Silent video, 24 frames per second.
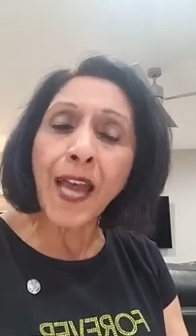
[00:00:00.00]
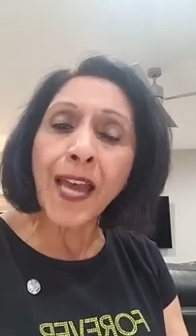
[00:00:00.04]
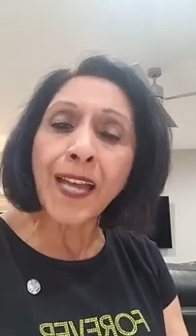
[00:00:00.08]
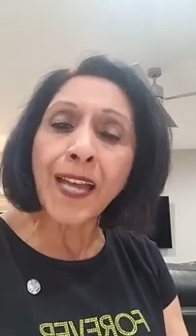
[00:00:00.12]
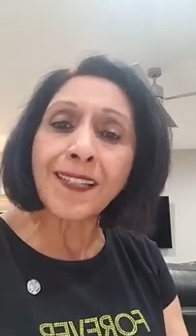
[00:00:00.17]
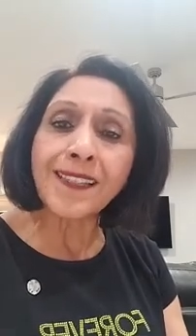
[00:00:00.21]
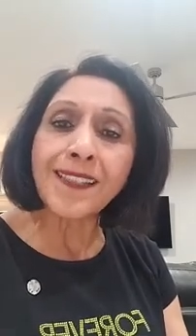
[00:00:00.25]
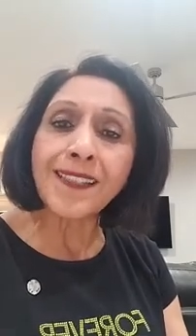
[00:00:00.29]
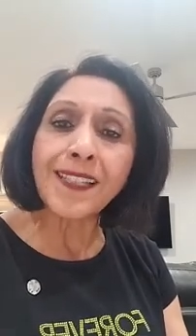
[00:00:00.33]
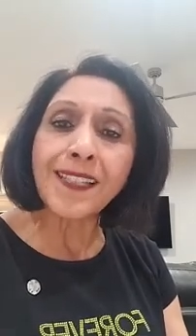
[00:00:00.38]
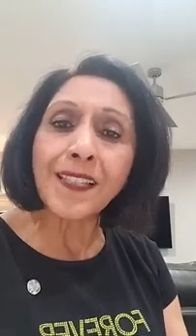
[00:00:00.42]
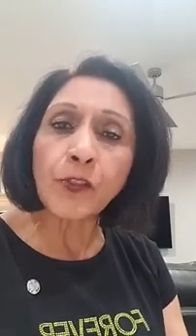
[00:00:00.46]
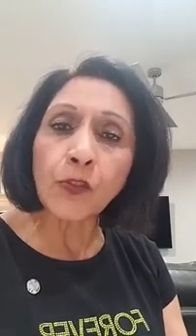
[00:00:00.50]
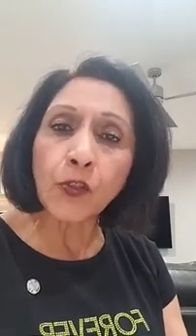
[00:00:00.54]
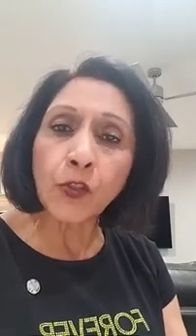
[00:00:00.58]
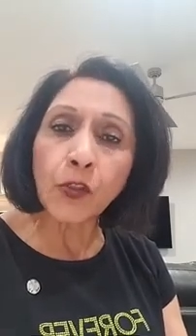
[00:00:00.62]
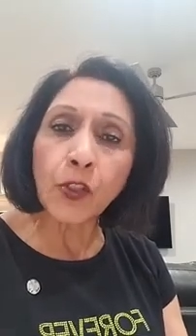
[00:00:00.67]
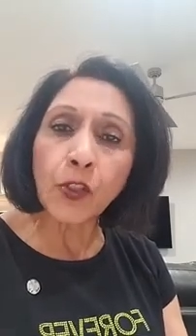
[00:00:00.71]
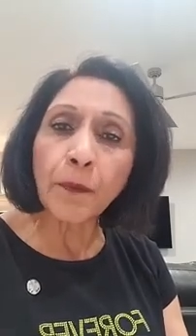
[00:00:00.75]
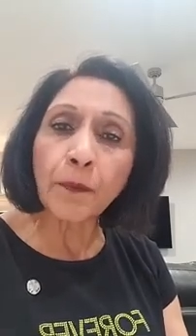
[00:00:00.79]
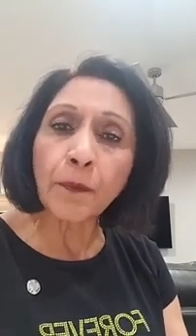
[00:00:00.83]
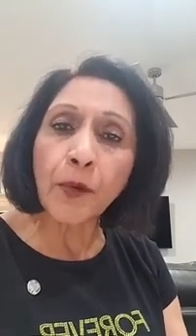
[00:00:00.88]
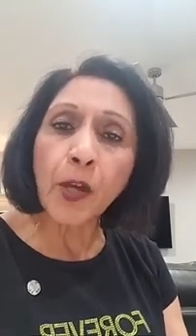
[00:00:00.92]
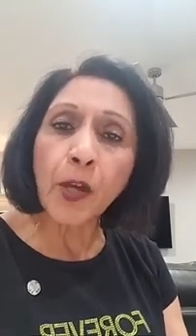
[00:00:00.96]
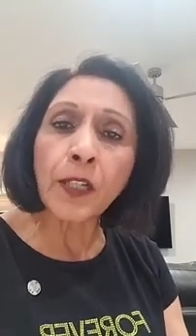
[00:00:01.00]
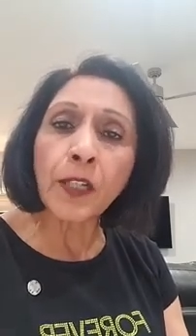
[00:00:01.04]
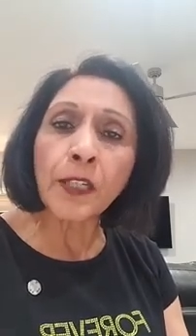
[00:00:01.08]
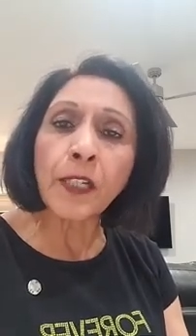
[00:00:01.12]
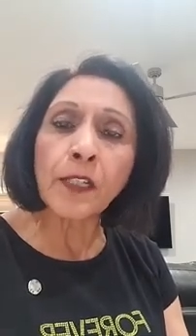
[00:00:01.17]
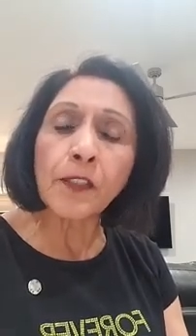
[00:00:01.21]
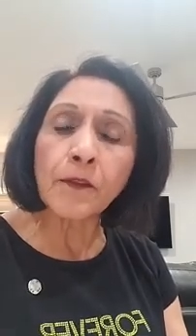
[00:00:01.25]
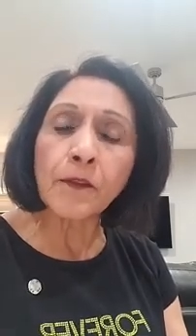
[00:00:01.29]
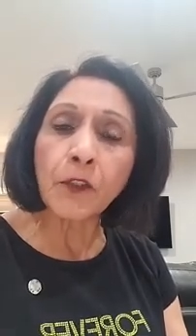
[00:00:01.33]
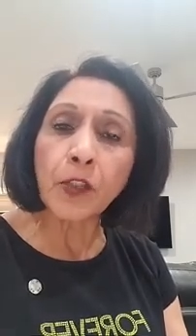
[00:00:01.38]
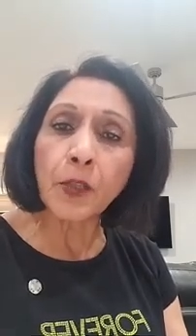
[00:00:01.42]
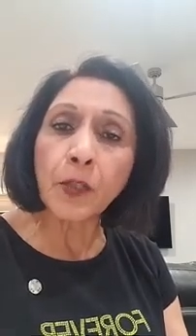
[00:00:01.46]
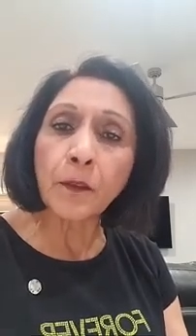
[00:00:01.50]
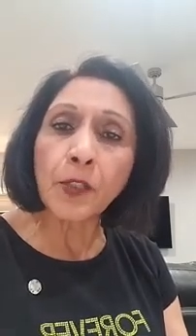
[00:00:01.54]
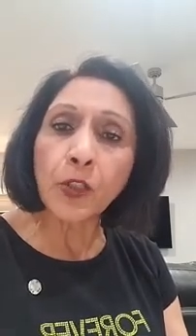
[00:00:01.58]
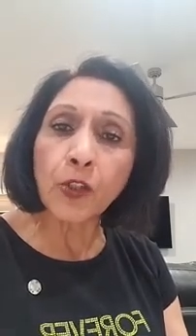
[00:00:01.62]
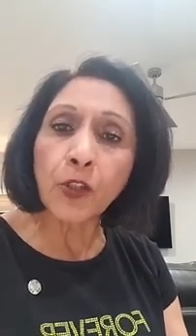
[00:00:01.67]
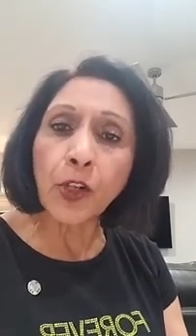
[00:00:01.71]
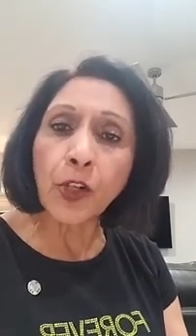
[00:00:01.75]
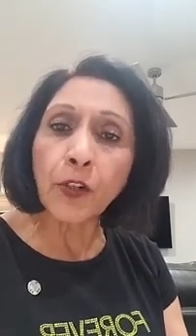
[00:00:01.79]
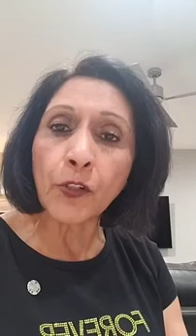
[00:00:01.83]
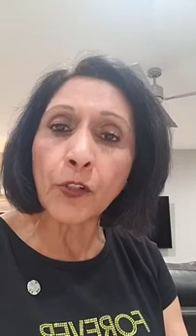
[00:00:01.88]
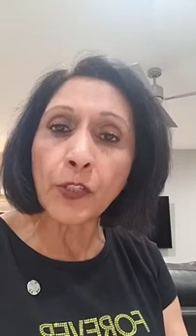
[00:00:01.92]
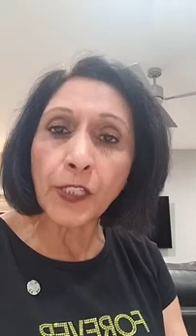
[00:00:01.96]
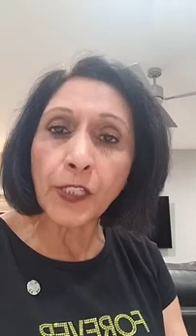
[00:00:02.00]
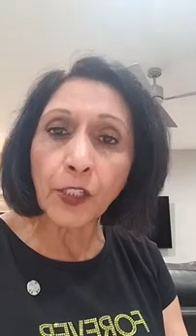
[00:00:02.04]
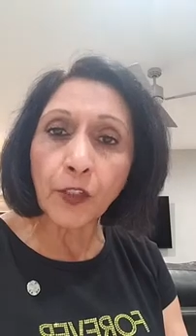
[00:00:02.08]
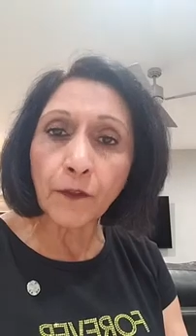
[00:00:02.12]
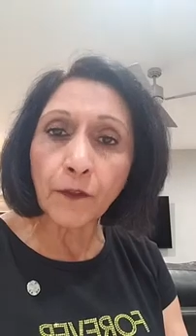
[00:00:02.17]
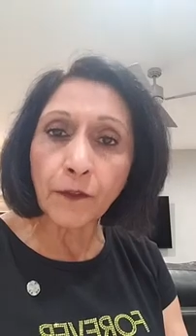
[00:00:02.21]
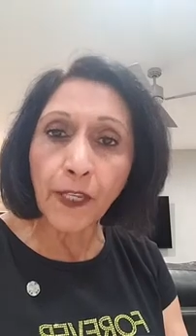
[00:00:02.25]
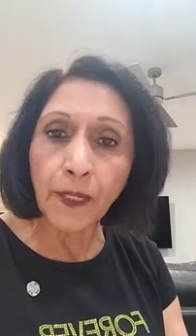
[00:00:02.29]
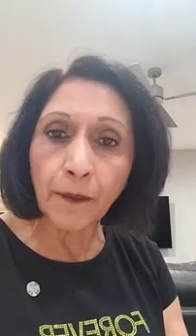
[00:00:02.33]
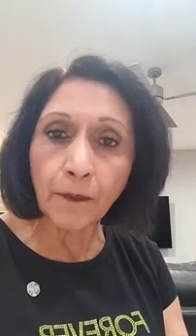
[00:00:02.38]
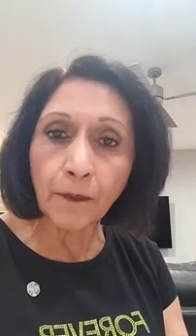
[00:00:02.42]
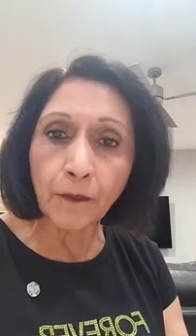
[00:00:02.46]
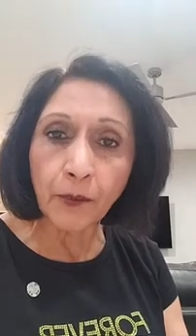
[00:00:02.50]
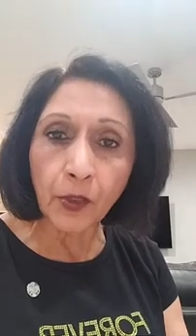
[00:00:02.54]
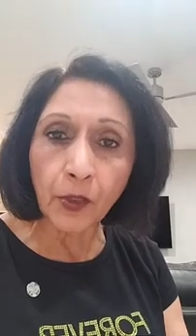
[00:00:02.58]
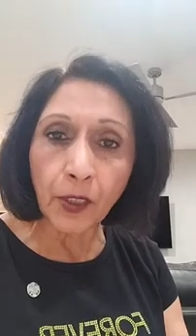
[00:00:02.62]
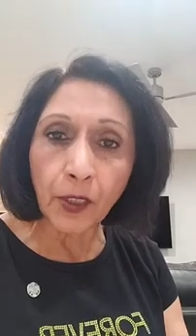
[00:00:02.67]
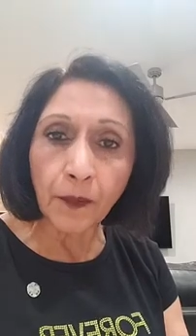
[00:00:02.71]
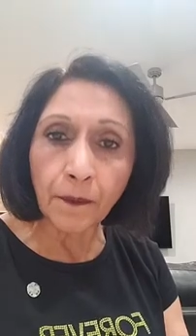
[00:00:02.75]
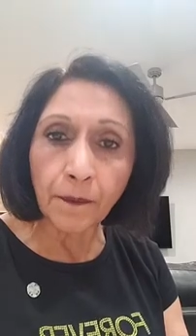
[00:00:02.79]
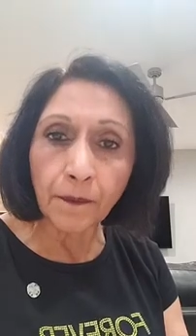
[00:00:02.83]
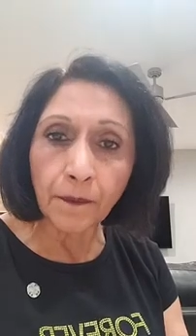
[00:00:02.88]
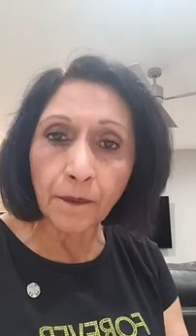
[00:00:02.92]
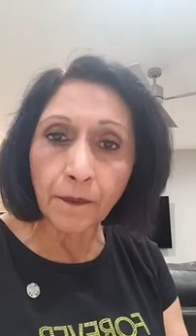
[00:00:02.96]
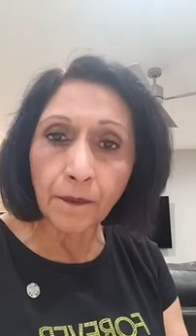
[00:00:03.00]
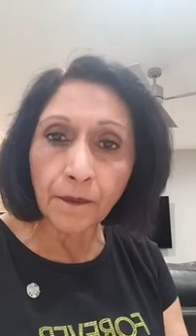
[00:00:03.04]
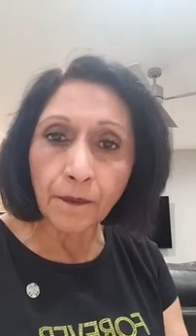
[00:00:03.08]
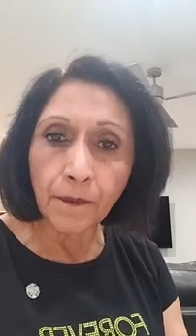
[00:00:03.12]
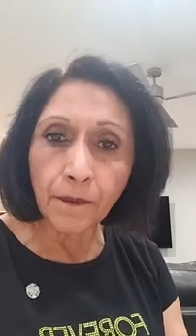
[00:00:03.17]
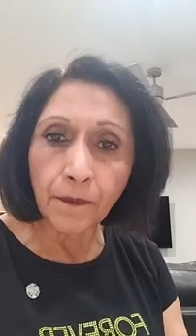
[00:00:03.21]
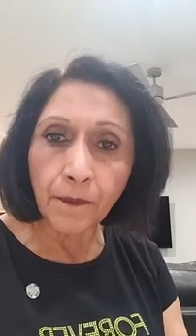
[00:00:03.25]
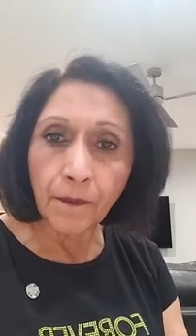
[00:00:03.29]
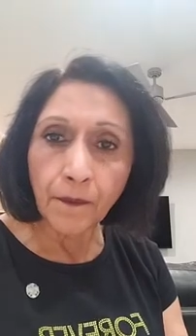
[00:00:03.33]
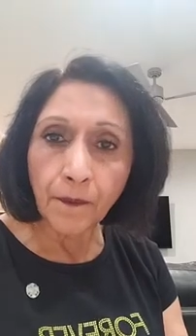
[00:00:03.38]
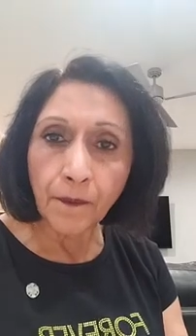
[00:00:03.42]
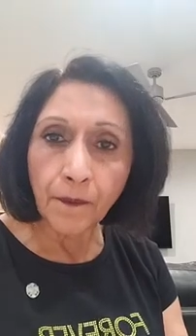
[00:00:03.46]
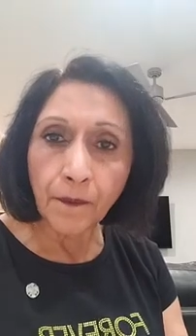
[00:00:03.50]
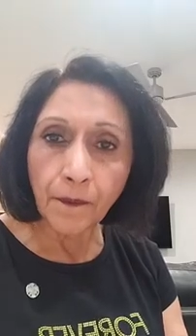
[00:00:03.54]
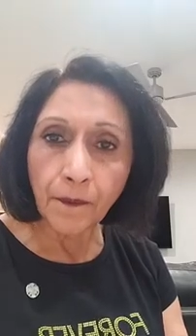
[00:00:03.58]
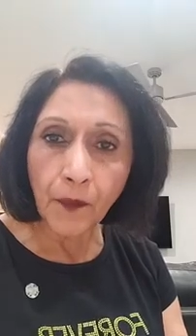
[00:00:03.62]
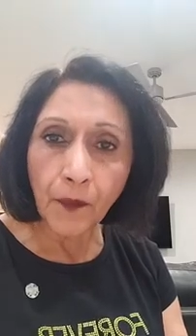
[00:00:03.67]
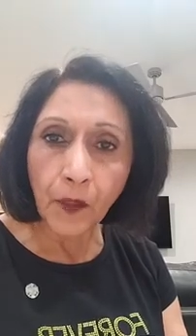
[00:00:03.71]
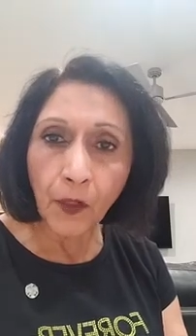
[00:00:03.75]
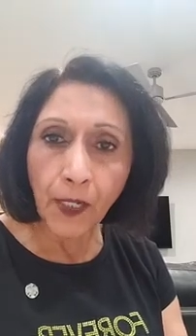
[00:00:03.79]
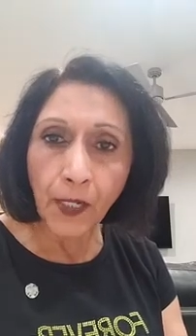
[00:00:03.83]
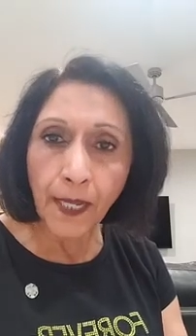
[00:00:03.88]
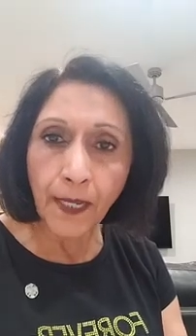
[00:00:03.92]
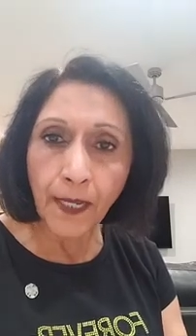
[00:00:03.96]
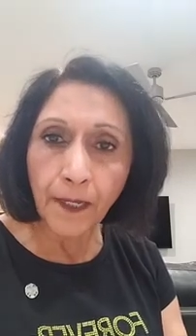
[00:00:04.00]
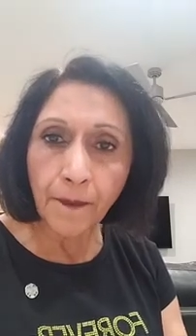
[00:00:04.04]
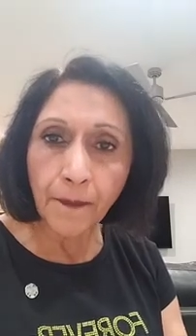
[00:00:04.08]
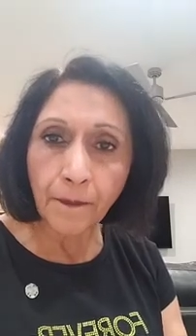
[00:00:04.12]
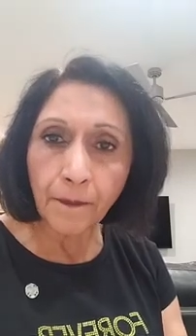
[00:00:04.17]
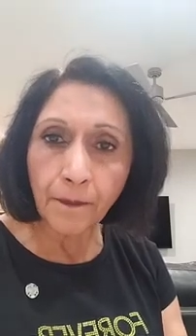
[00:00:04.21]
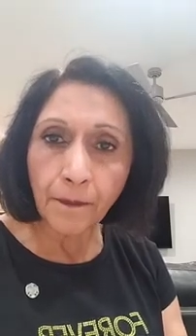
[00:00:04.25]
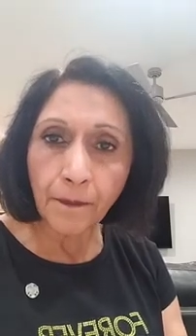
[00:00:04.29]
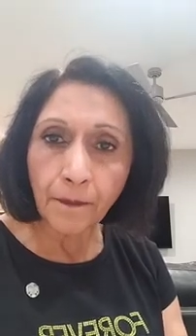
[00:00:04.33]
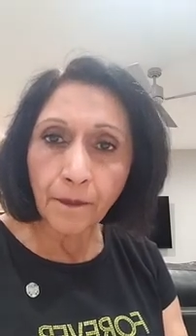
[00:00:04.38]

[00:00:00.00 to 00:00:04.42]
access to the products for the majority of April. Okay?